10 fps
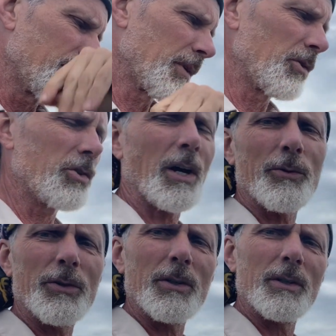
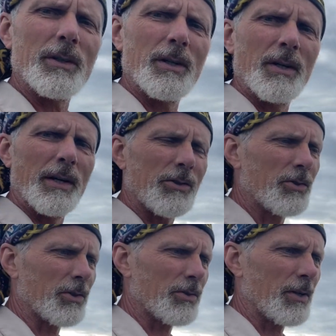shelter. It's
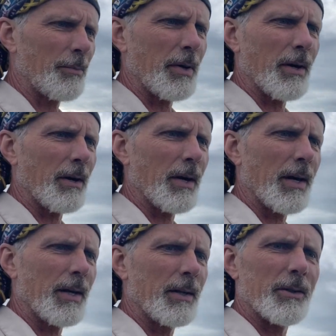just up here,
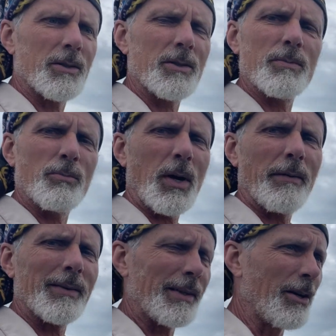and it's
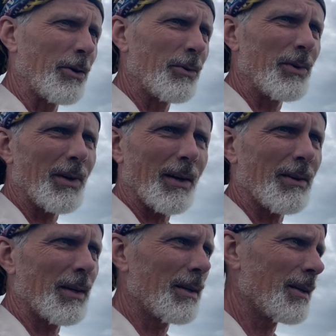privately owned, I
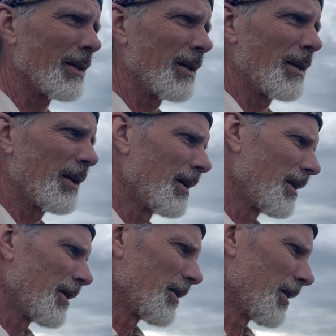think.
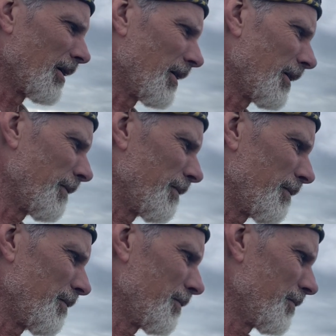
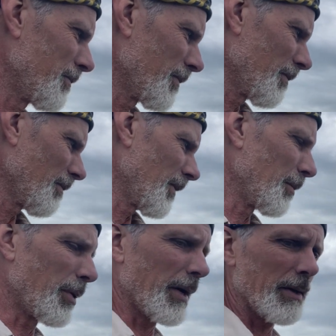
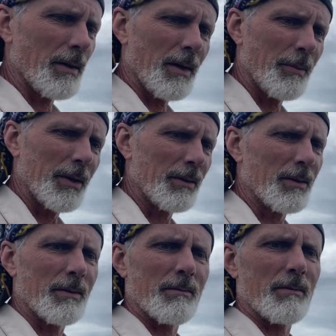But I mean,
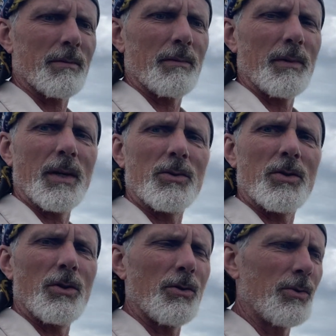it's
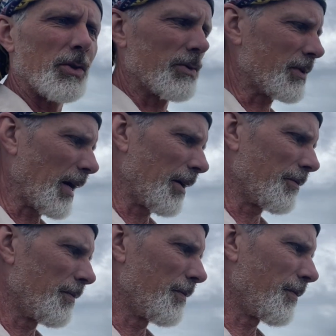huge. It's got a
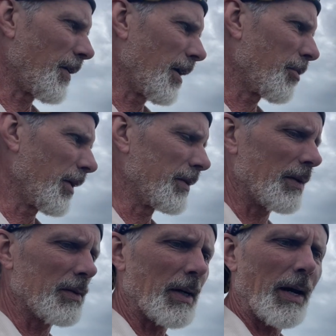fireplace
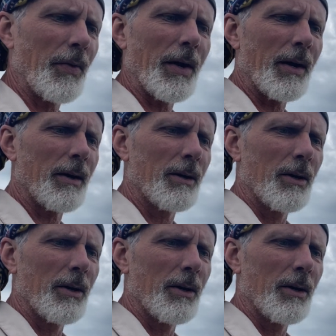inside there.